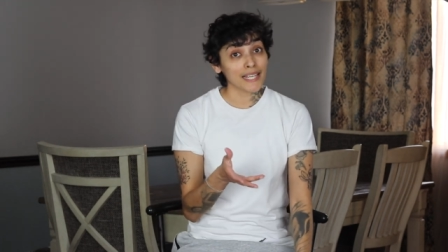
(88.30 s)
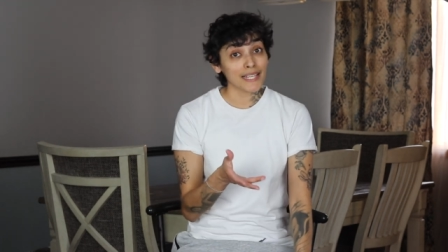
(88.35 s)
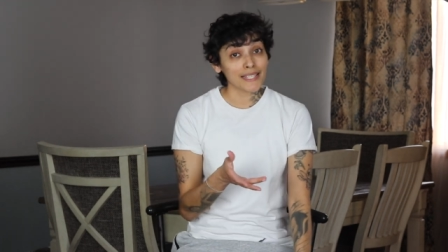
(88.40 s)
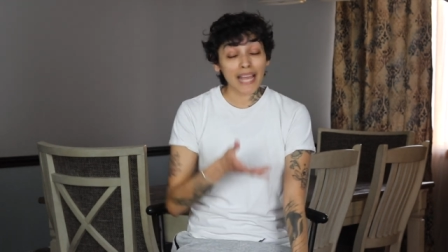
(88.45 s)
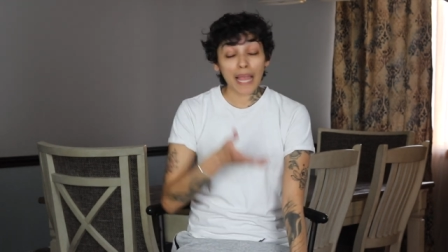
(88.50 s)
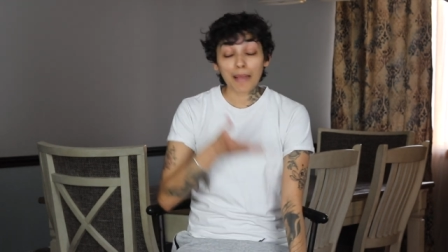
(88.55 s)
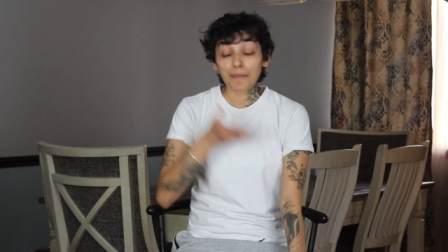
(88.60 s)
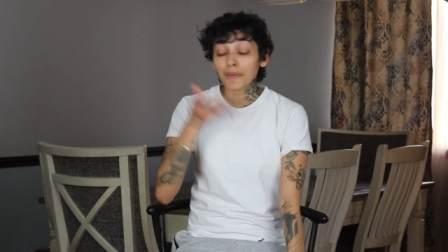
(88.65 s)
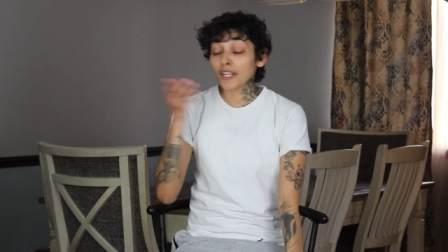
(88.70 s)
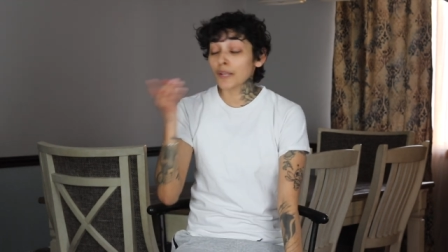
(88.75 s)
is
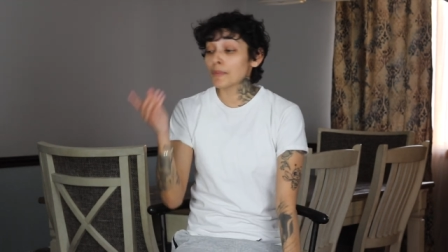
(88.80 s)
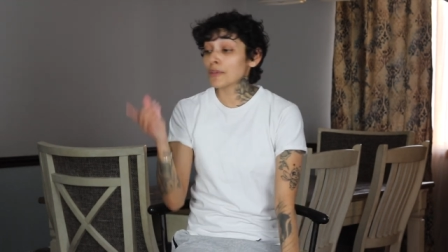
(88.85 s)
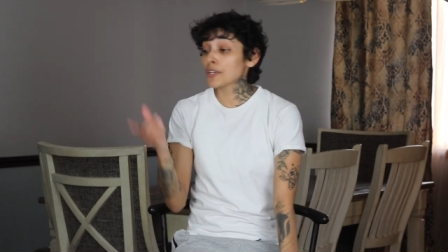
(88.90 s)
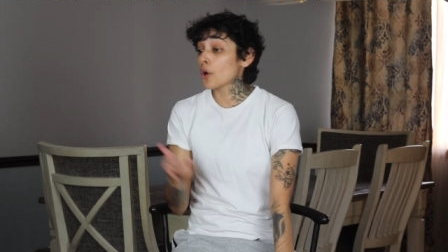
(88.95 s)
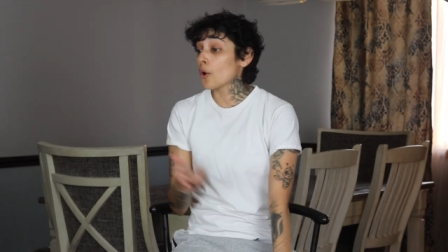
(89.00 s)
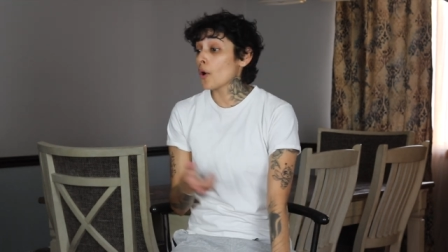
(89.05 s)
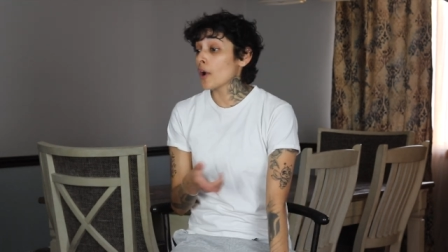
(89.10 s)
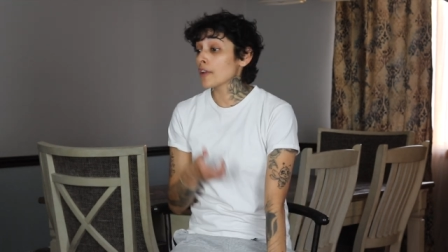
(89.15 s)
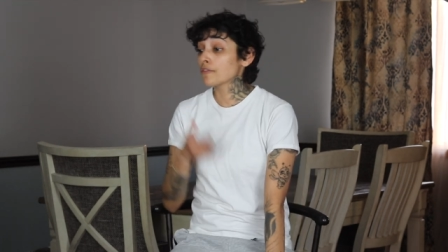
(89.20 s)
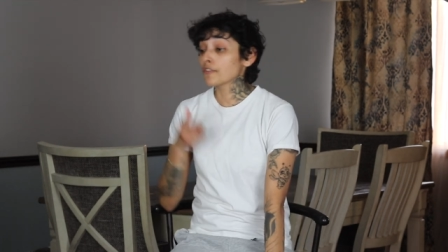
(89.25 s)
I'm gonna be
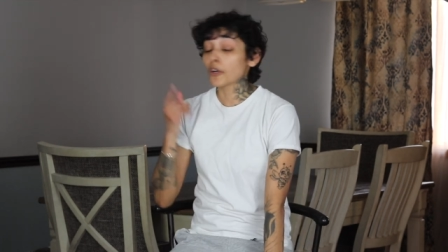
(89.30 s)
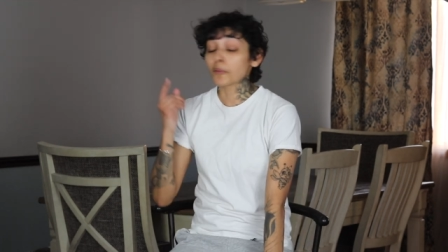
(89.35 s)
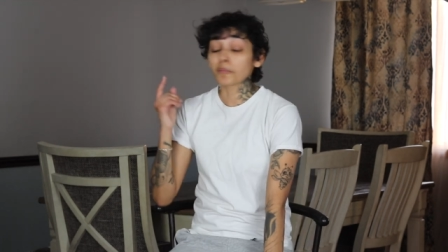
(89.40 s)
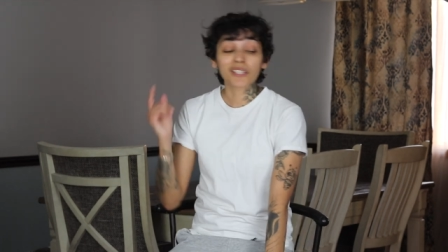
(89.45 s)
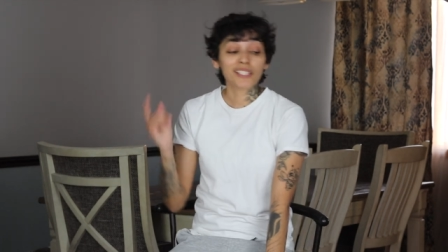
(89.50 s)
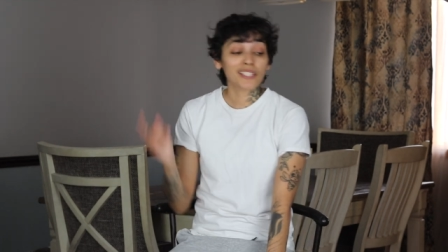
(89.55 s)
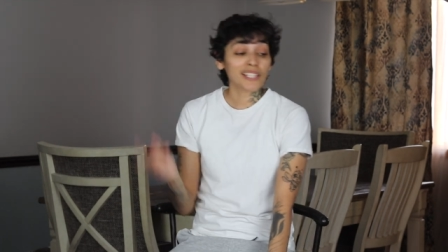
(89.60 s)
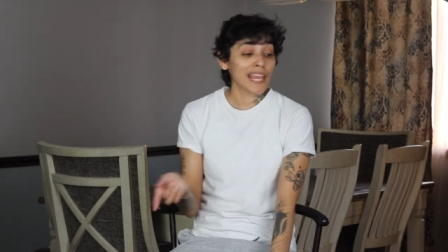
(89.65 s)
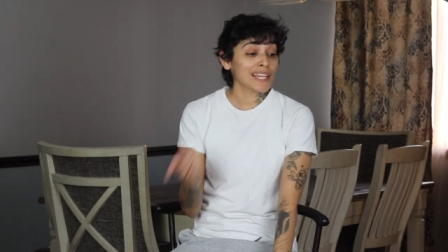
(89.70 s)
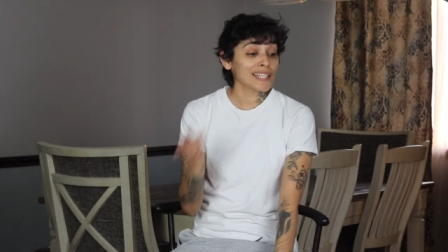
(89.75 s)
going from
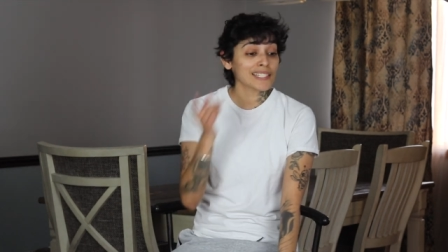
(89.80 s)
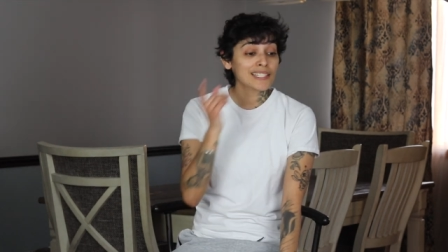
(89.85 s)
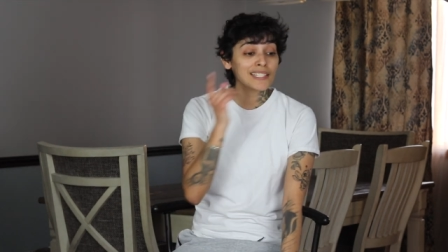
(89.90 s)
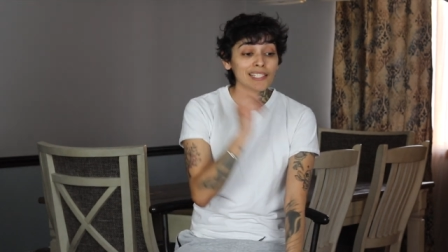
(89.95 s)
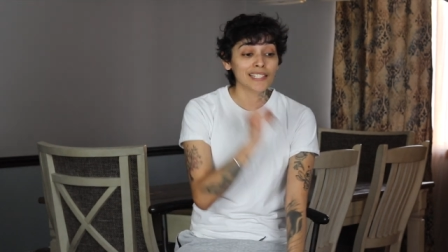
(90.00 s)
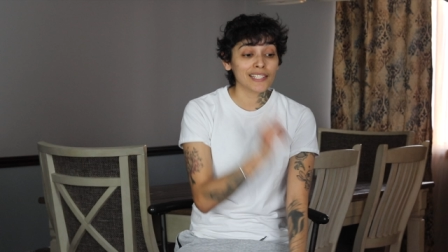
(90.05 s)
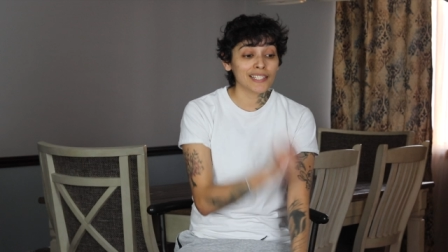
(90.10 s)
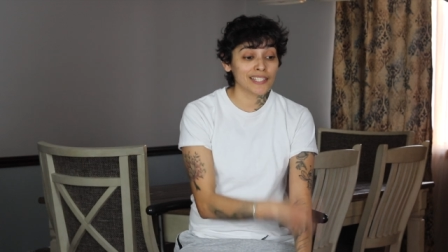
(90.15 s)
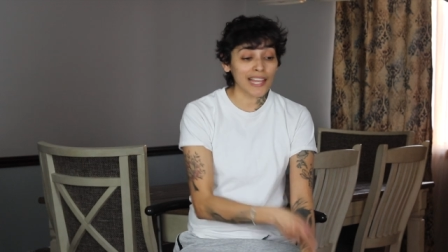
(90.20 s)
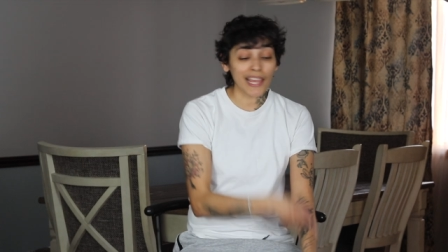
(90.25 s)
state
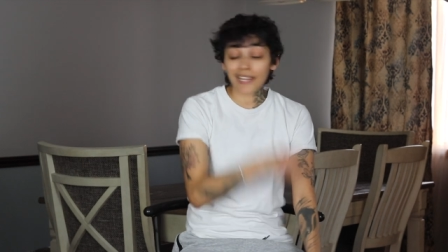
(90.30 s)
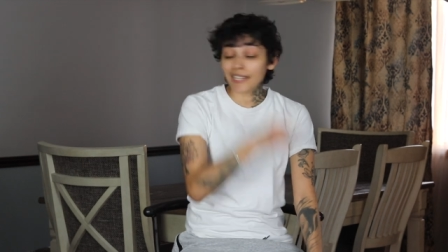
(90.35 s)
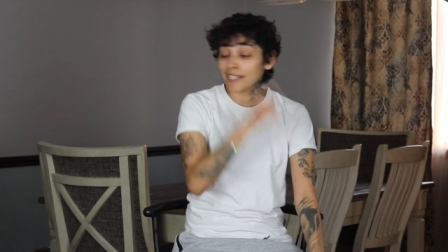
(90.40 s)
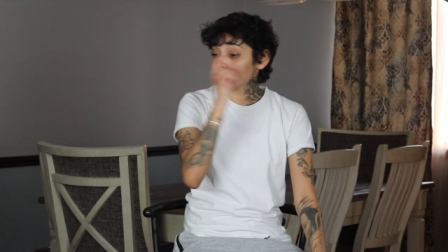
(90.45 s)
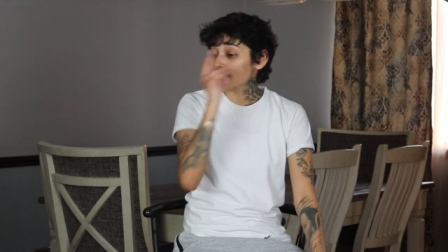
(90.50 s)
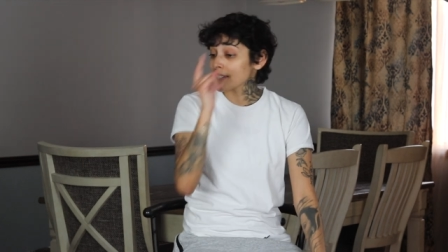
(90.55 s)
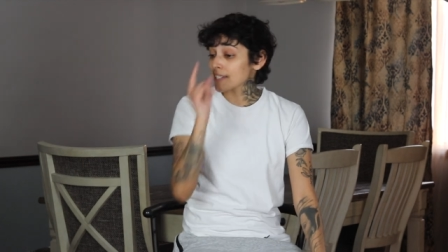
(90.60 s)
to state